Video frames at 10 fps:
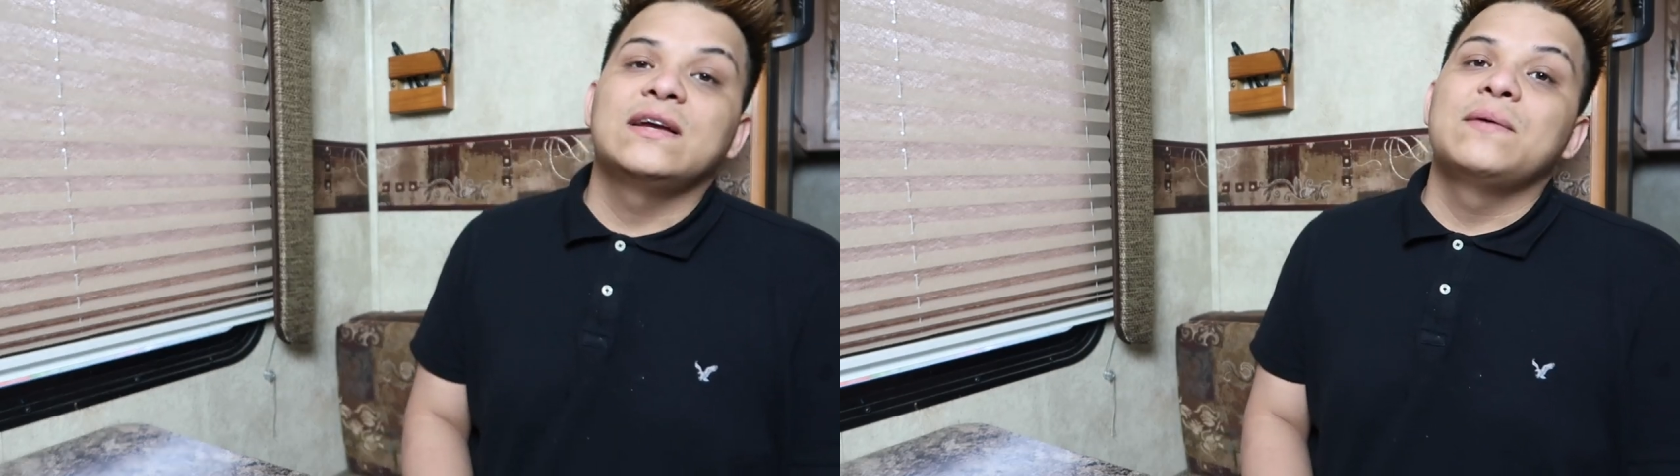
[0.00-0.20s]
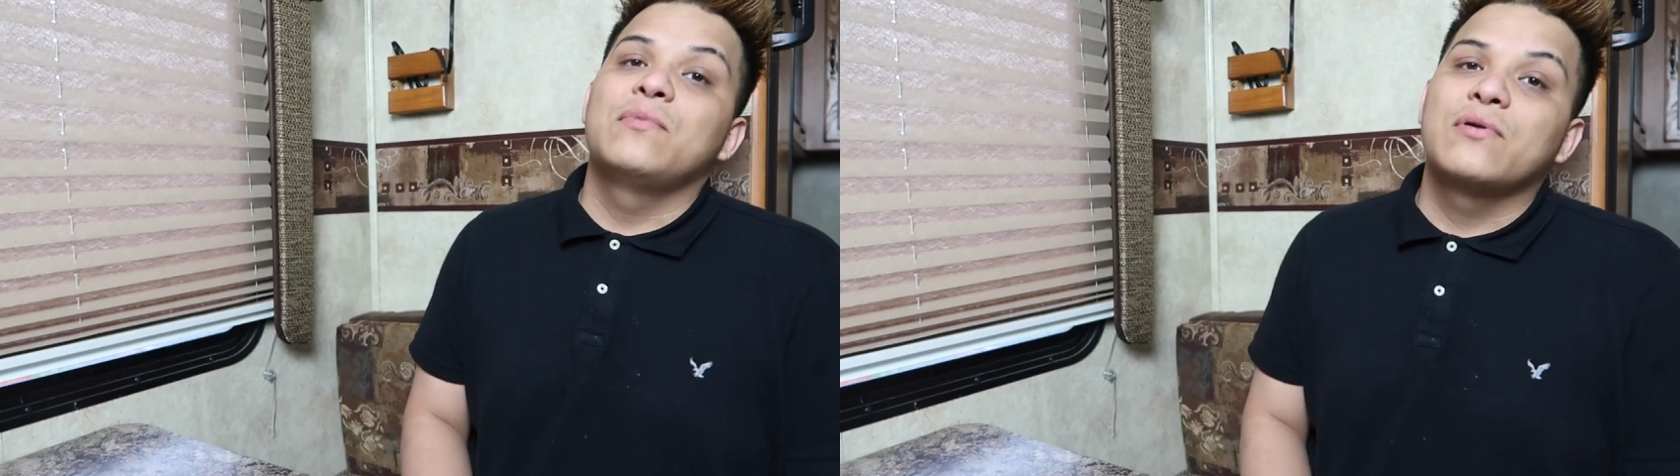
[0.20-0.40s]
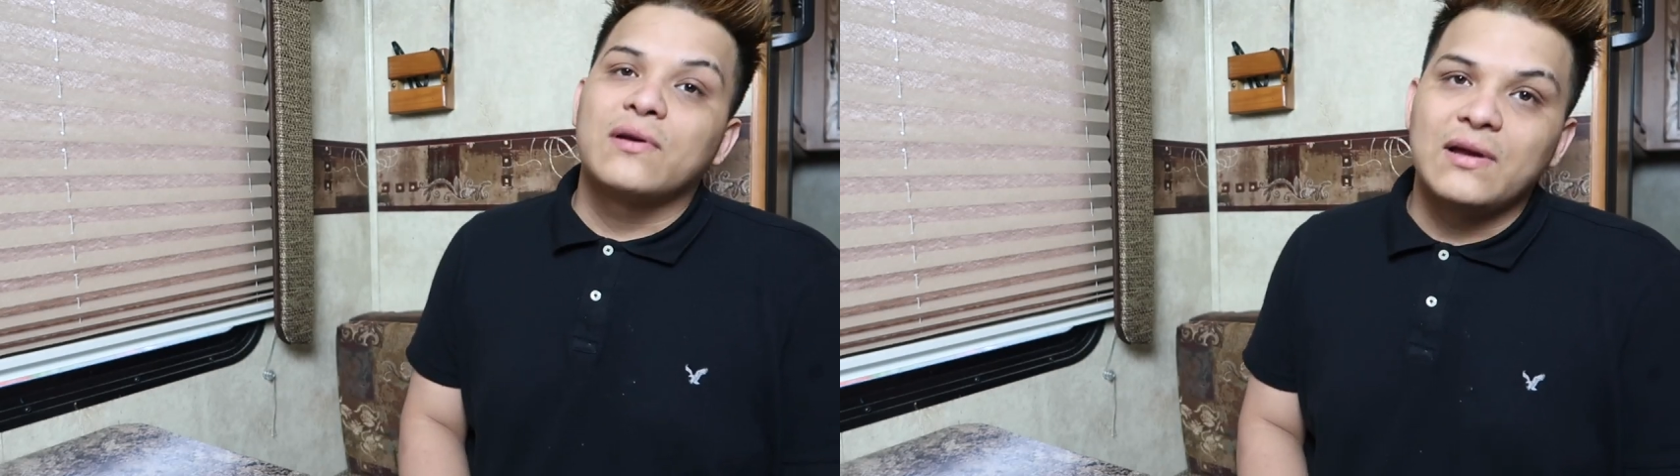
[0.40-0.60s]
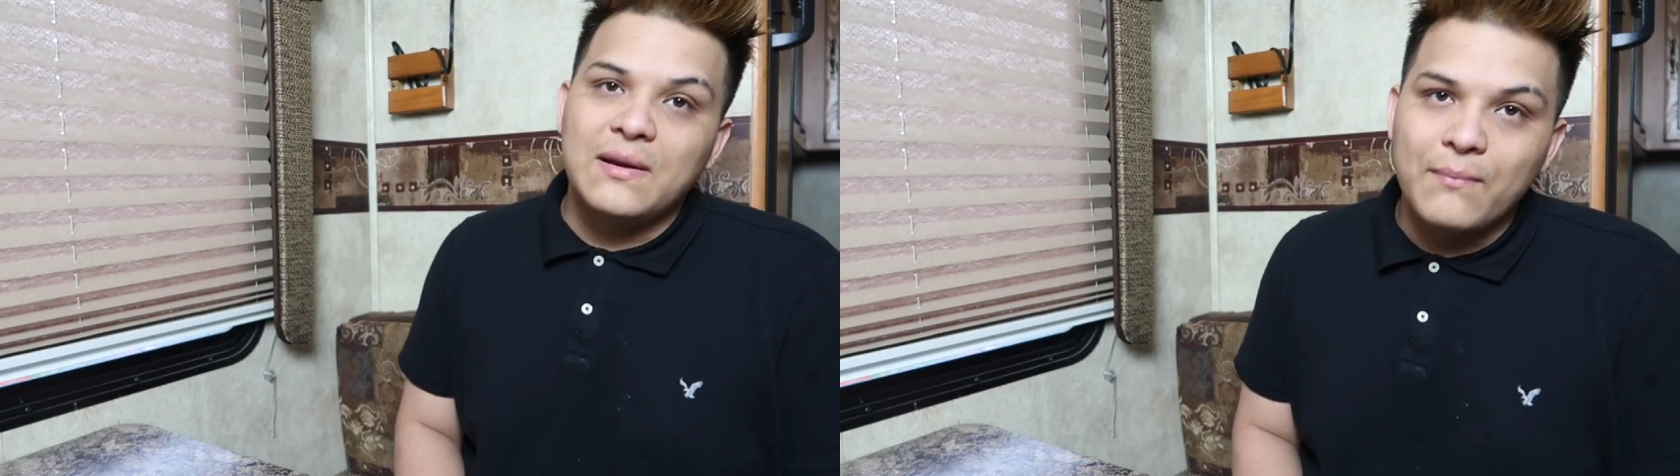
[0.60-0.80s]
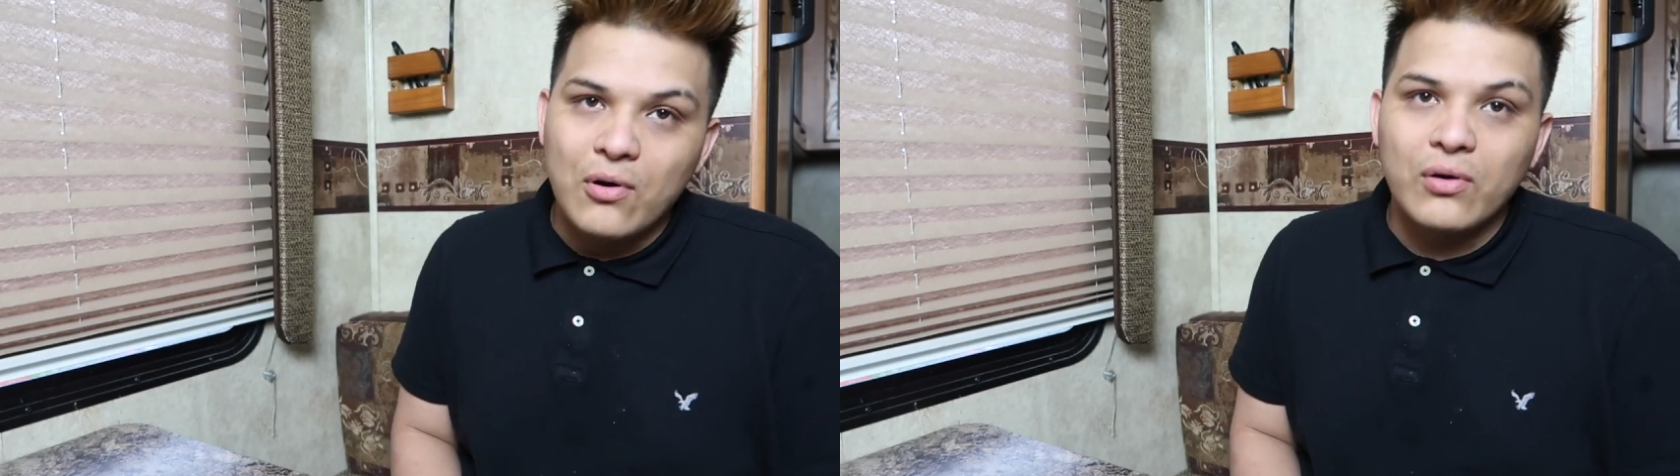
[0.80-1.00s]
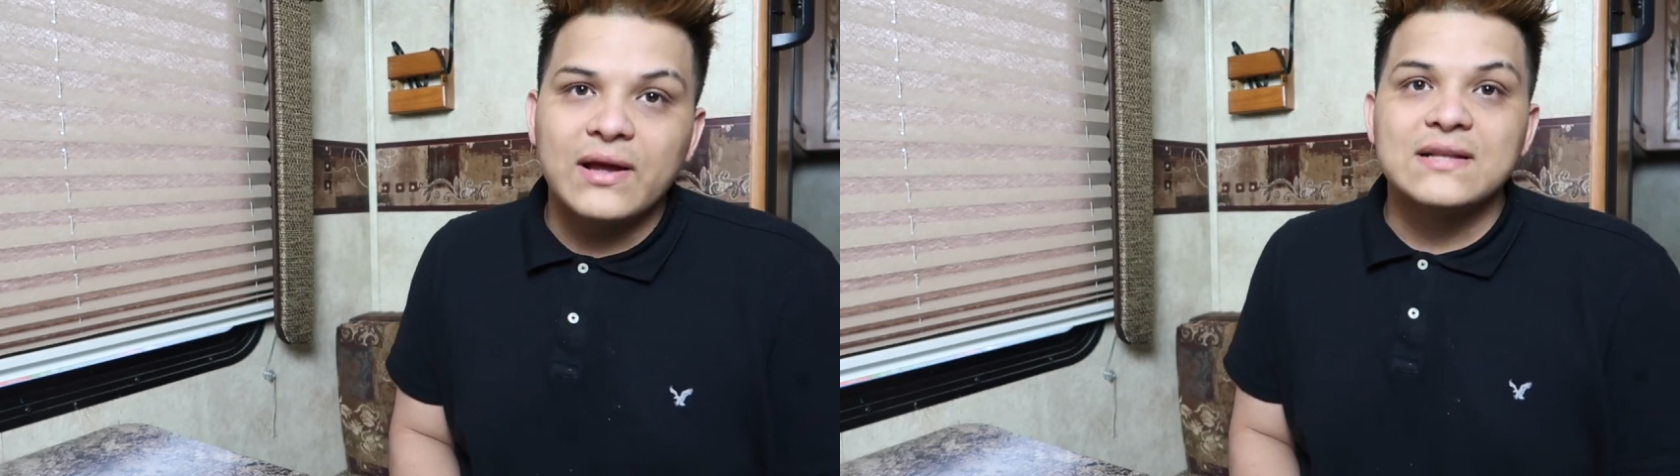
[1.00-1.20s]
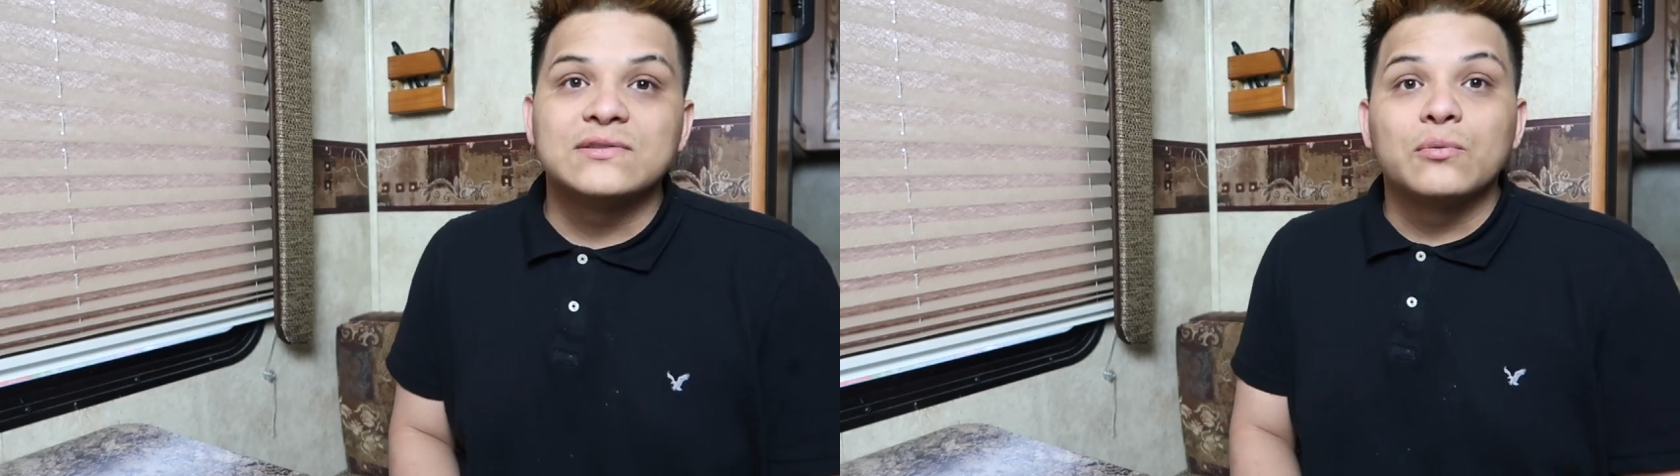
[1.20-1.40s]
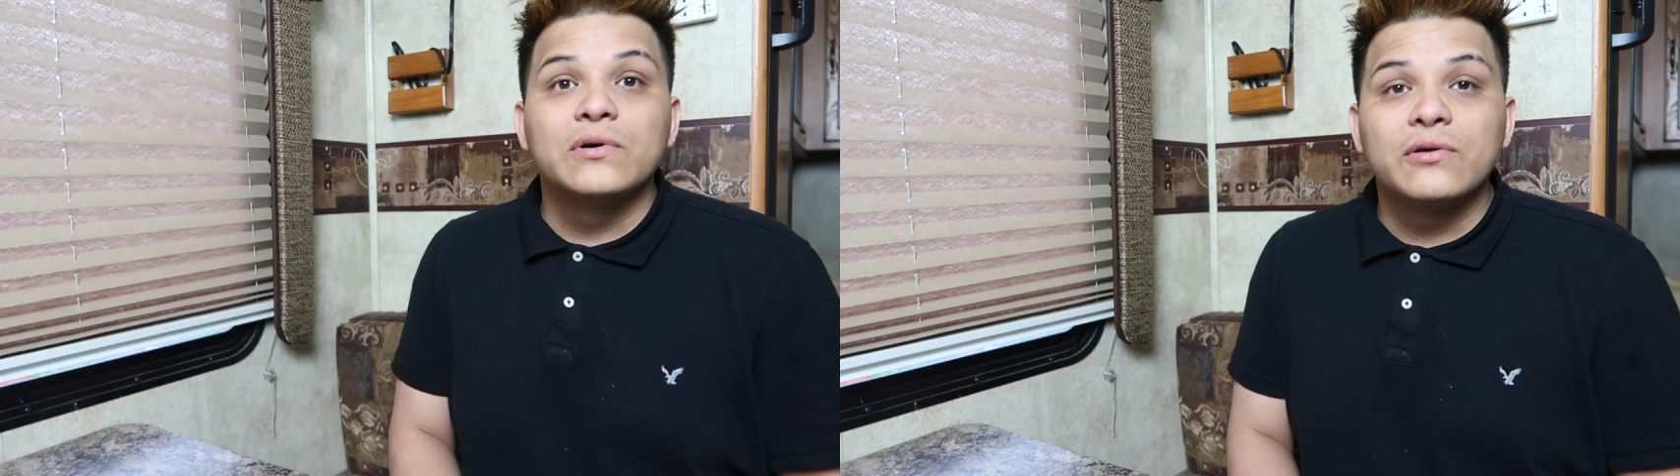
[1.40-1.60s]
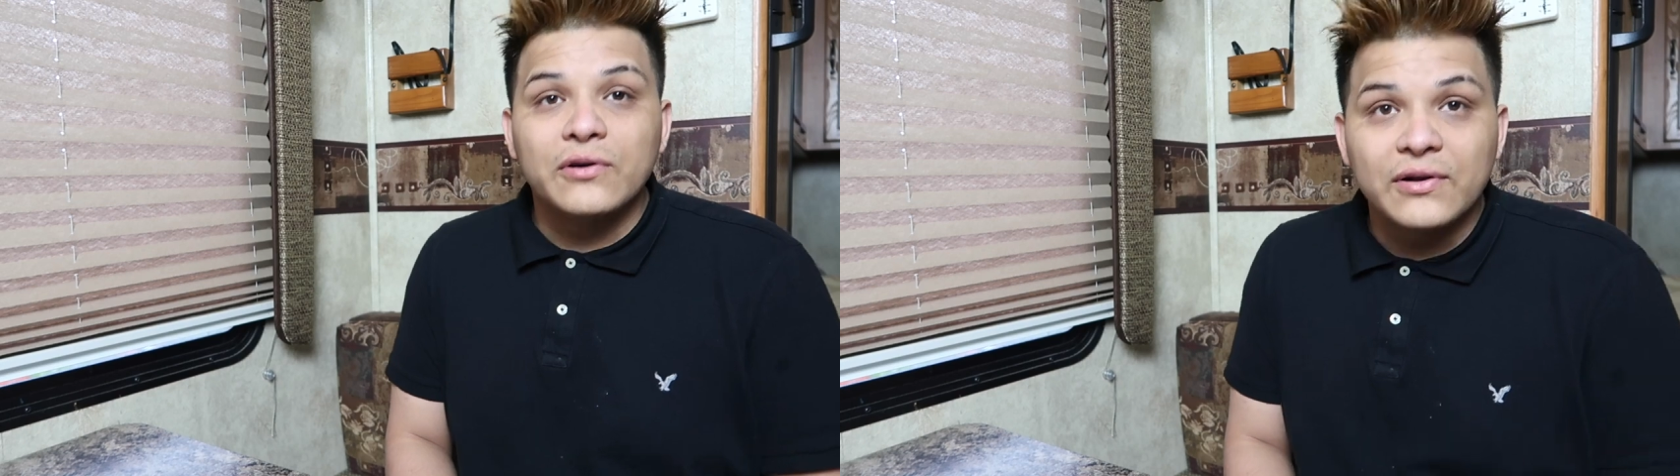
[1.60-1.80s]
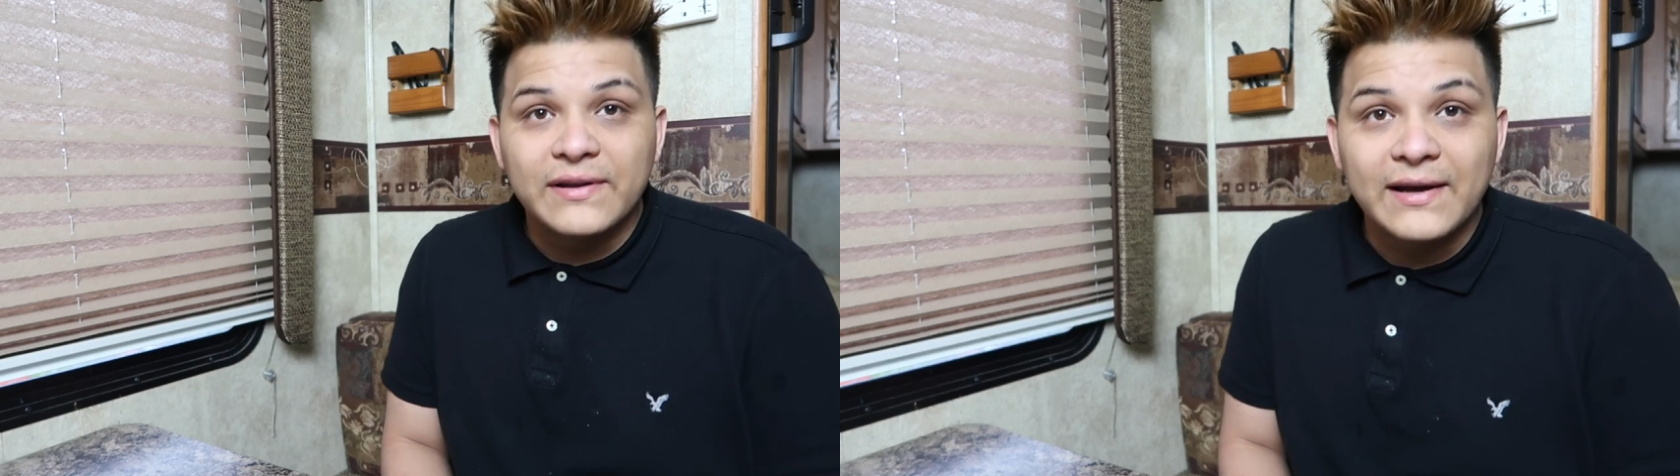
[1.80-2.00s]
Invoke, it's a real
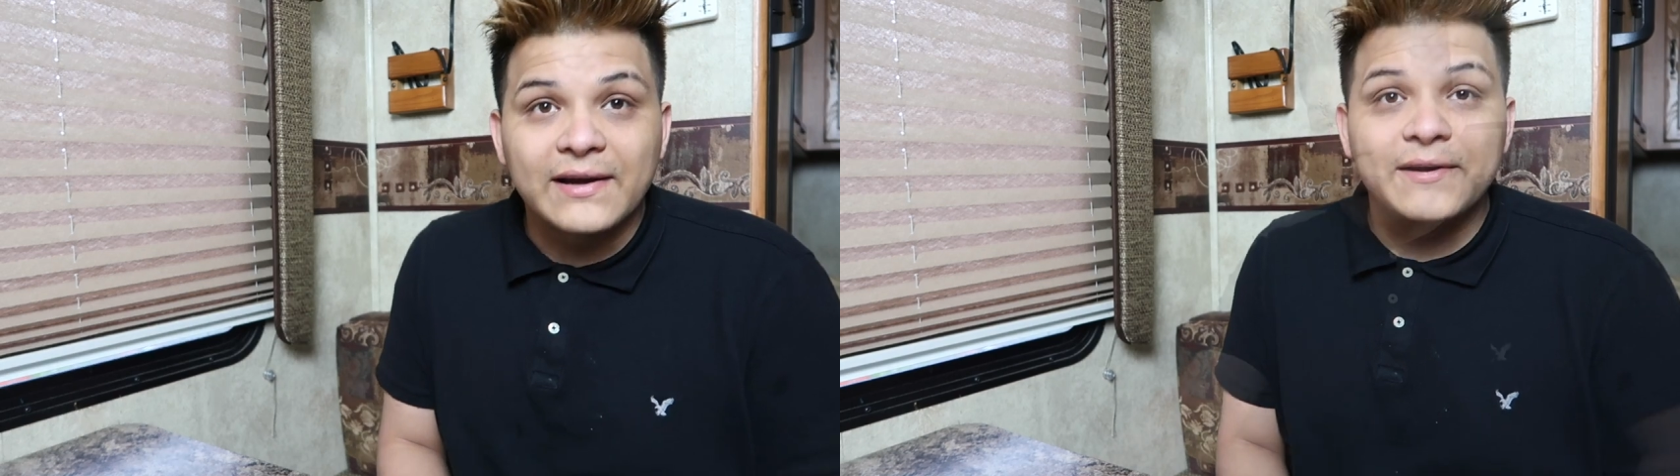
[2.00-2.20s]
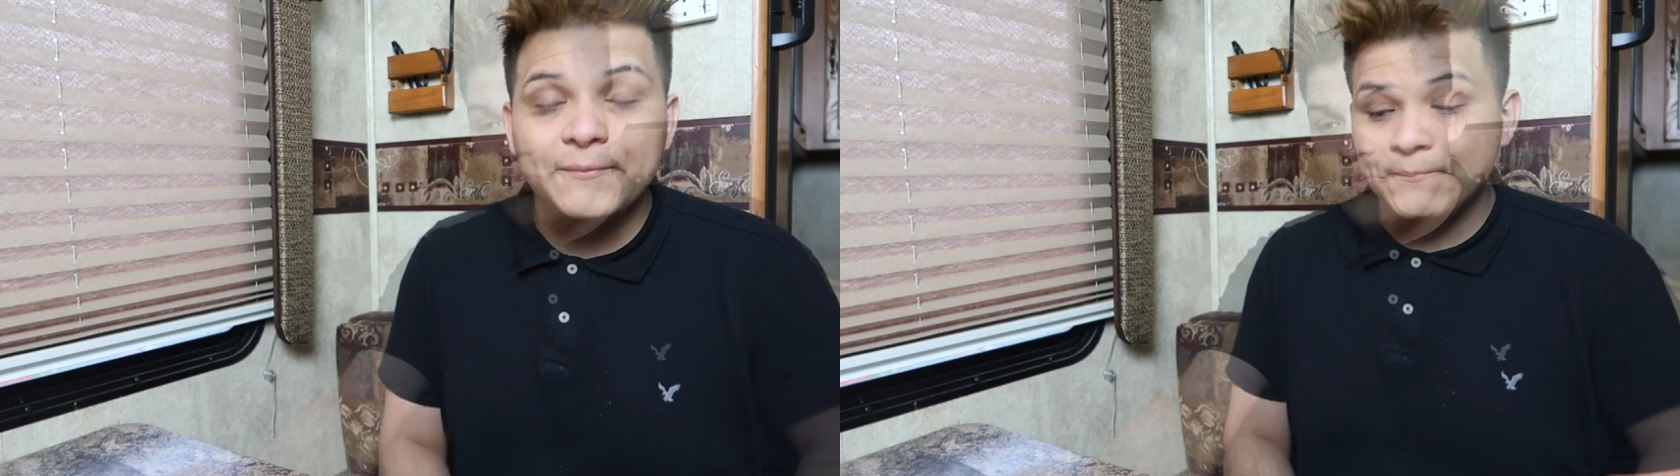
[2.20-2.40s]
good deck.